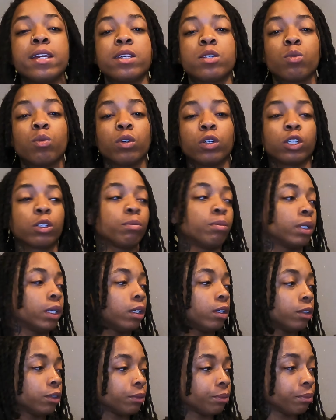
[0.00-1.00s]
this work. But
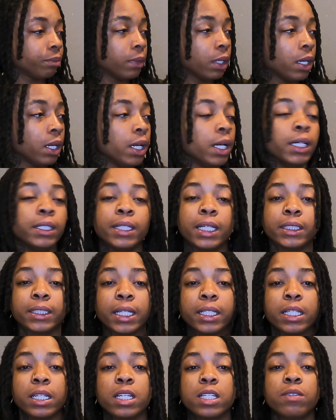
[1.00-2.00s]
um, that's
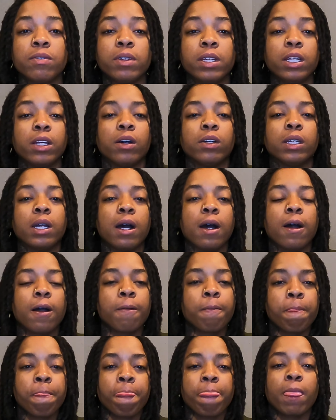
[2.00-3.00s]
the end of this video,
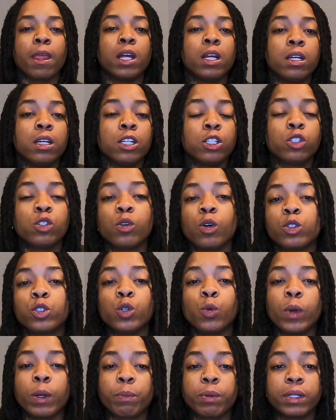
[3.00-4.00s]
y'all.
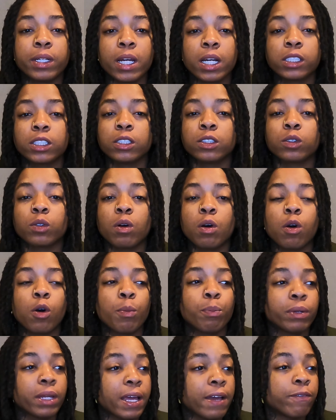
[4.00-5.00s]
202 Wink Productions on
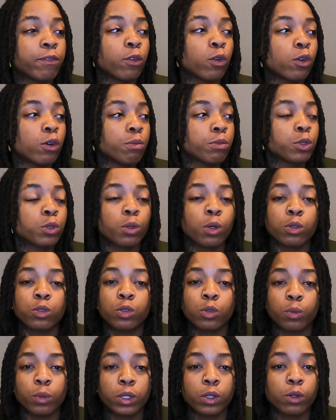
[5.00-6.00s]
all platforms, Tool
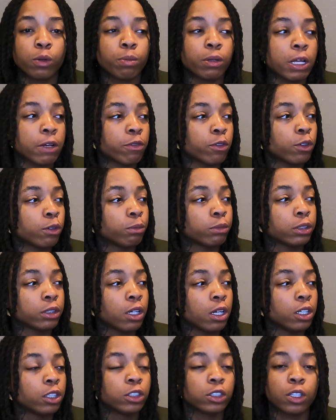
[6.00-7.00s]
to win on
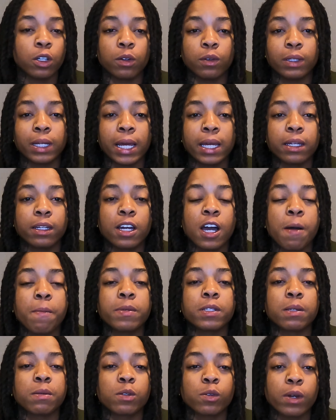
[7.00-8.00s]
platforms. So like,
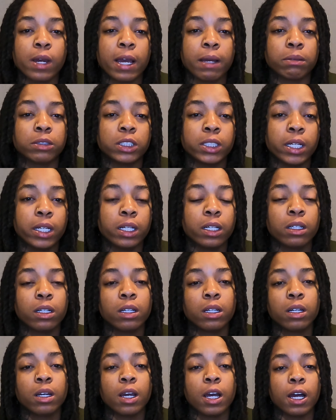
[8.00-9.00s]
comment, subscribe,
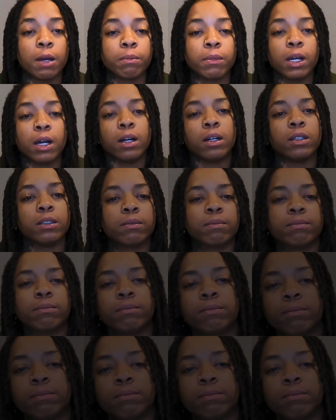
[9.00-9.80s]
share. I'm gone.